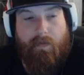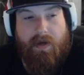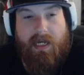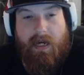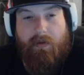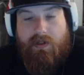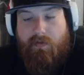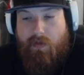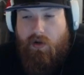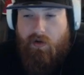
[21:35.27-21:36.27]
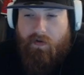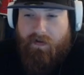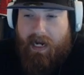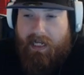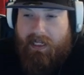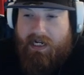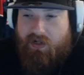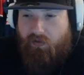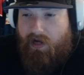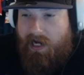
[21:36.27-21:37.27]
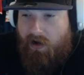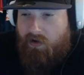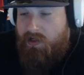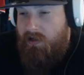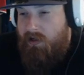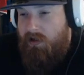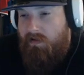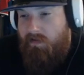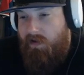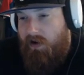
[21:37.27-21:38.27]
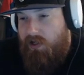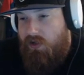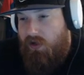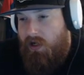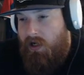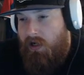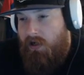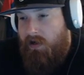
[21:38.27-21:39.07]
Being able to move allies around, very strong.